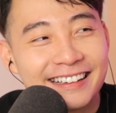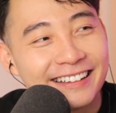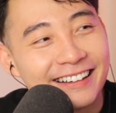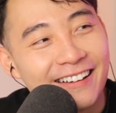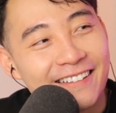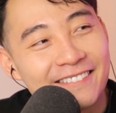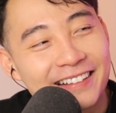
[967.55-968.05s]

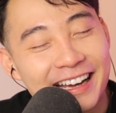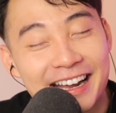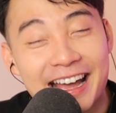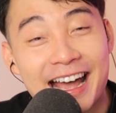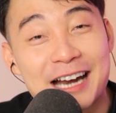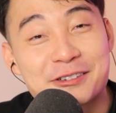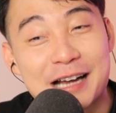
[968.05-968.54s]
Get
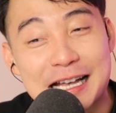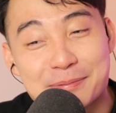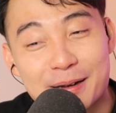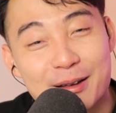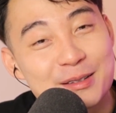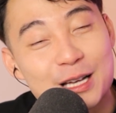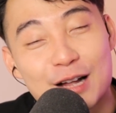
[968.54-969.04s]
a hair
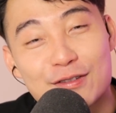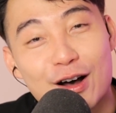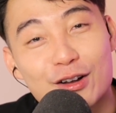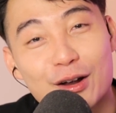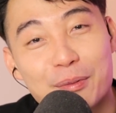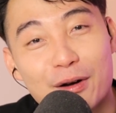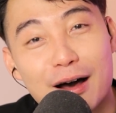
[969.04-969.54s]
transplant, it'll solve
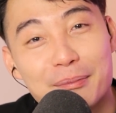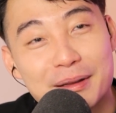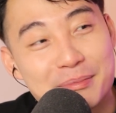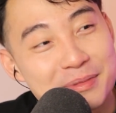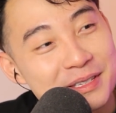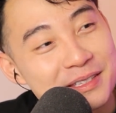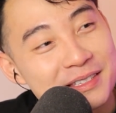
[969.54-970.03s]
all your problems.